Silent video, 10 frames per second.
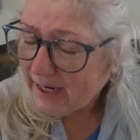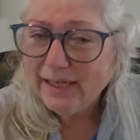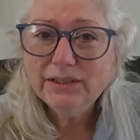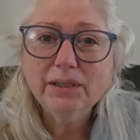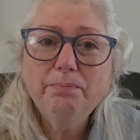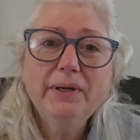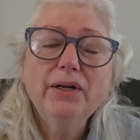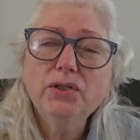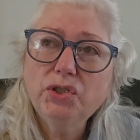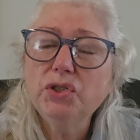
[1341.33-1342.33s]
As
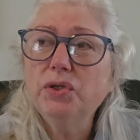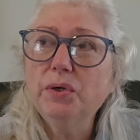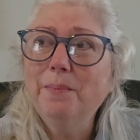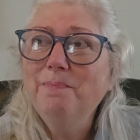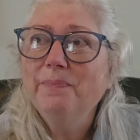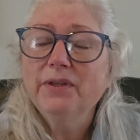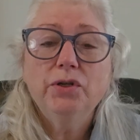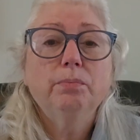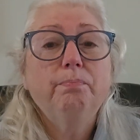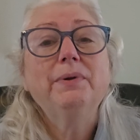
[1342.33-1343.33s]
compared to
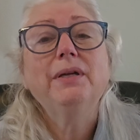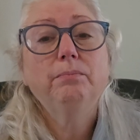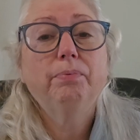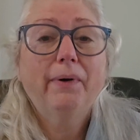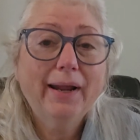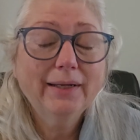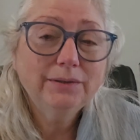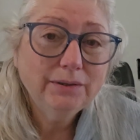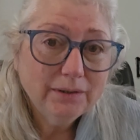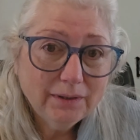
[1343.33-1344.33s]
your big brand